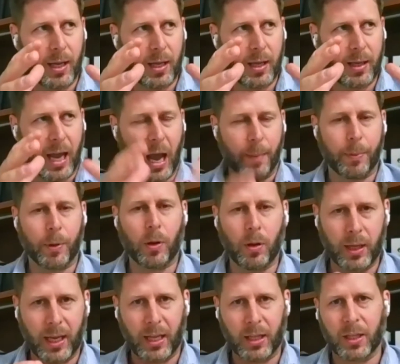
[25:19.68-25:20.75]

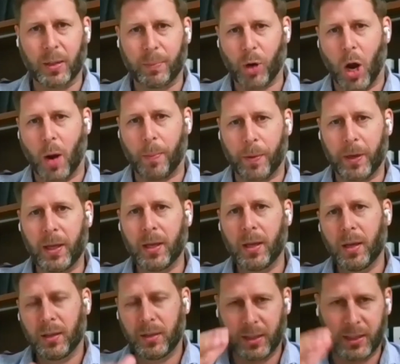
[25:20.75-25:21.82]
capital into the property
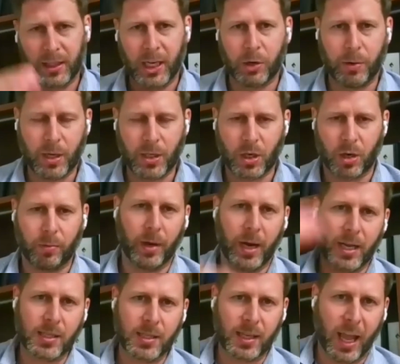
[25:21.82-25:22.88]
to decrease our
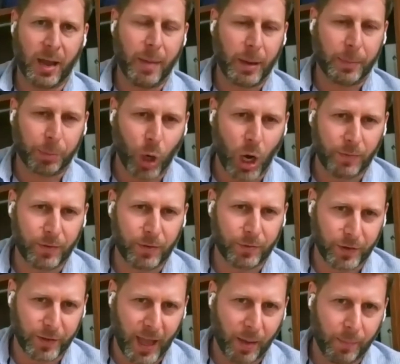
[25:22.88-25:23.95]
risk and make profit
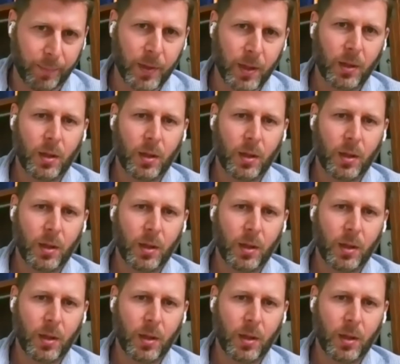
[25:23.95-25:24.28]
for them.